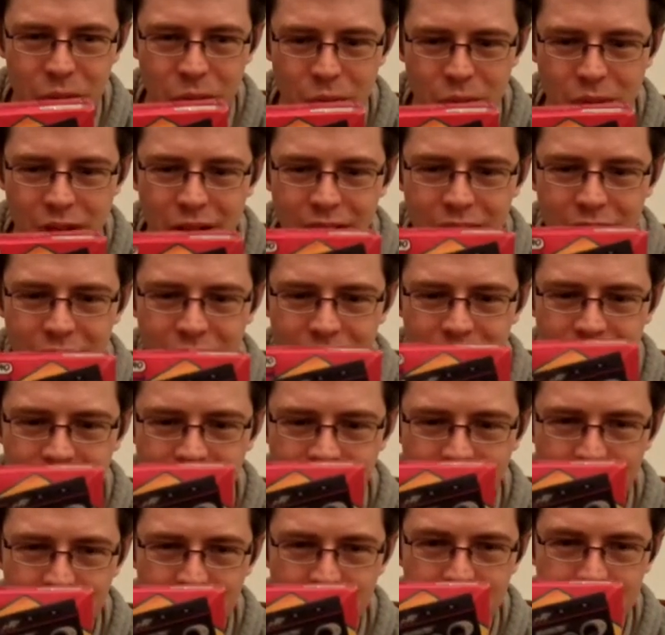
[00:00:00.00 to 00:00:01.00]
as well,
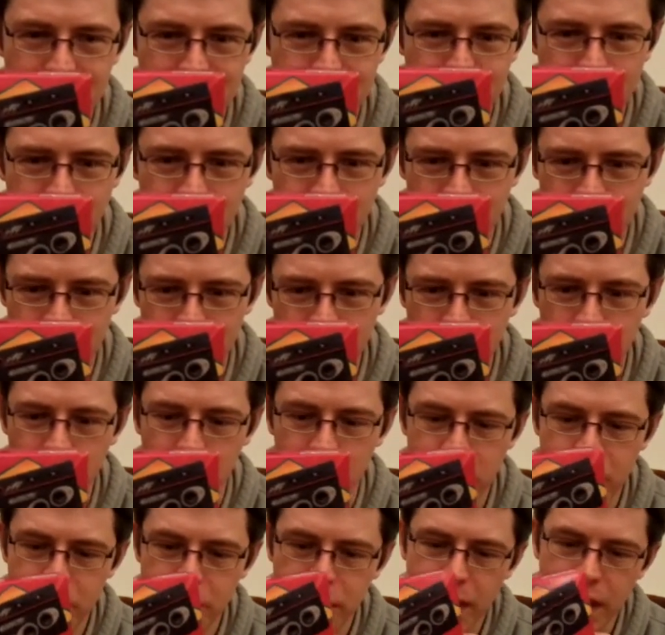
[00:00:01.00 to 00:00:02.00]
how small they were.
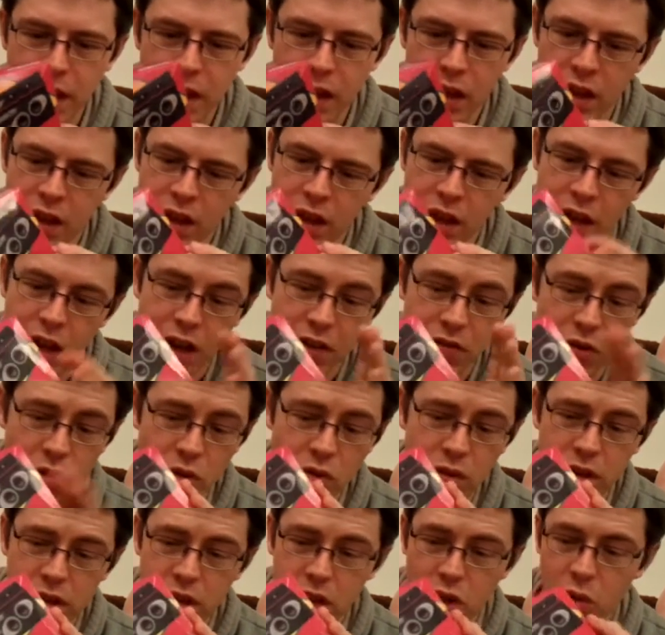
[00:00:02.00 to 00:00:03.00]
I've
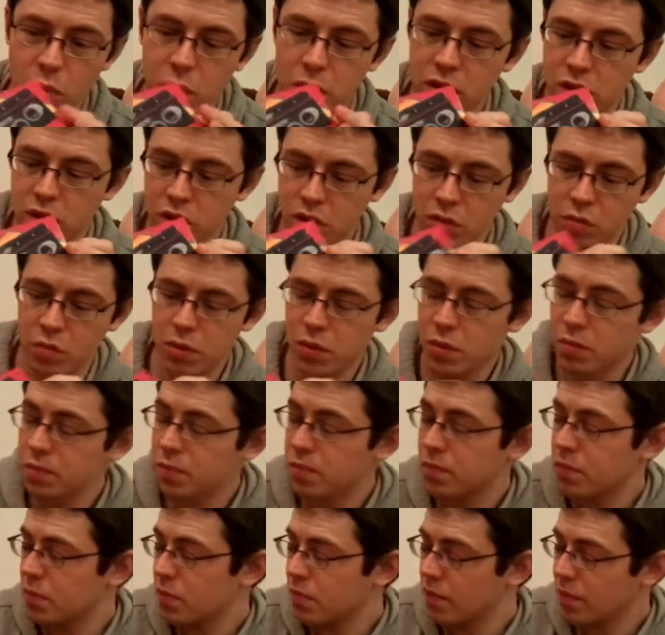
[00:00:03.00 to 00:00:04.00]
already opened it up,
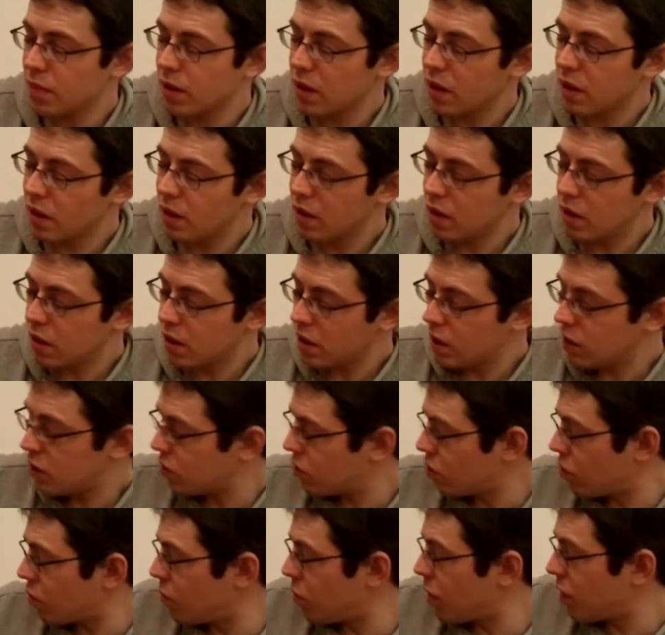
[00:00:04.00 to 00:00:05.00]

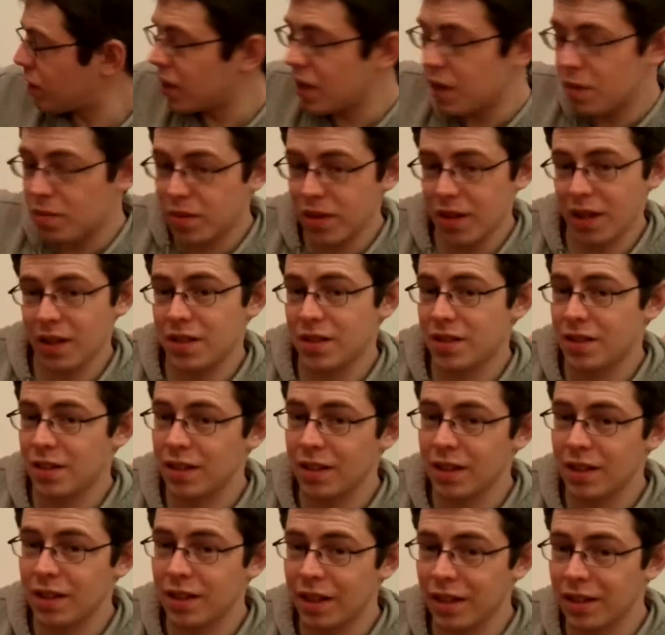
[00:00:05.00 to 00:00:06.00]
so I'm not keeping that
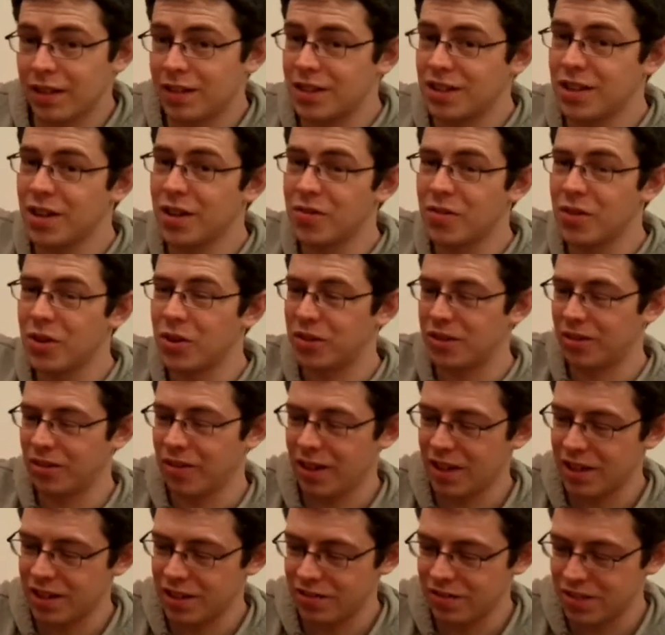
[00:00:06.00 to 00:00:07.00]
sealed like some other
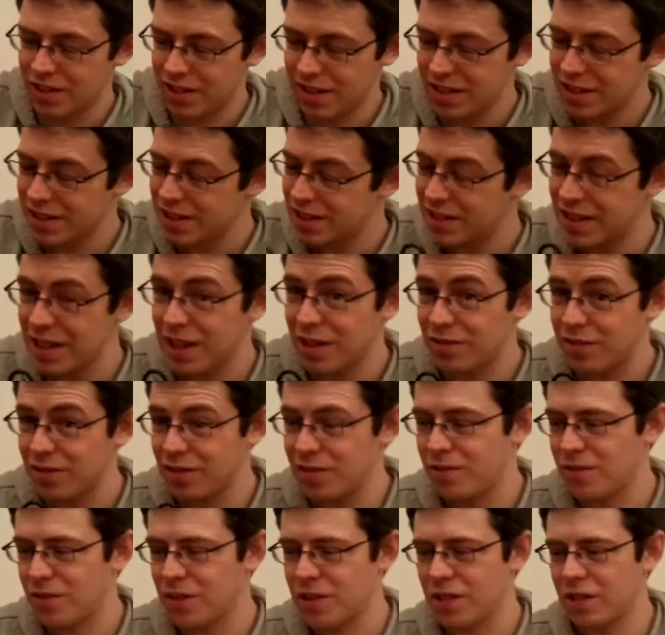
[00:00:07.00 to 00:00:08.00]
items. This is
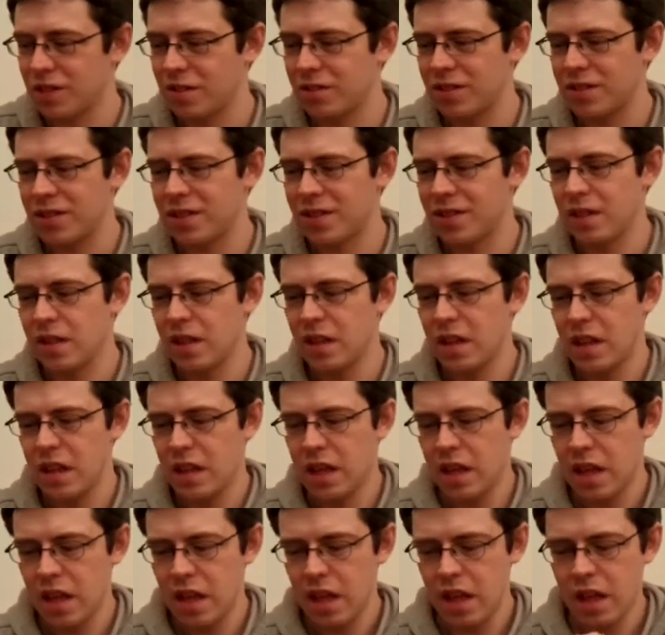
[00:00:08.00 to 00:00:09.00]
definitely for use.
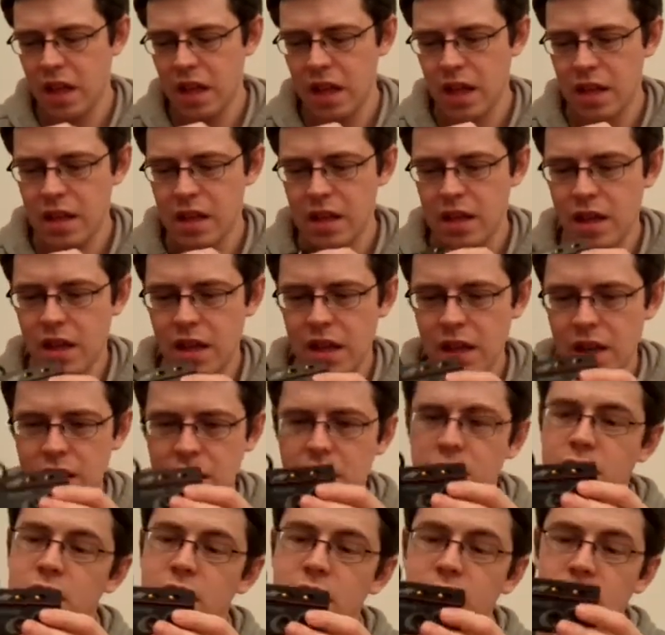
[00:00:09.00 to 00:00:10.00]

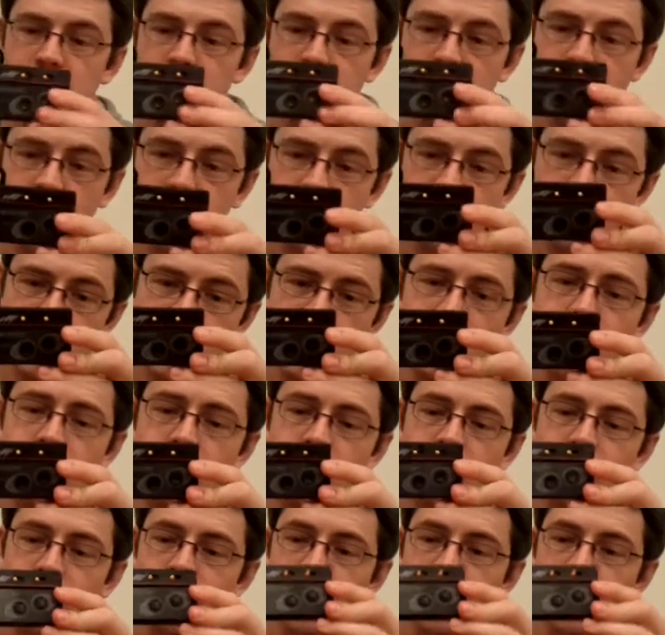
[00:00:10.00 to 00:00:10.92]
And there we go.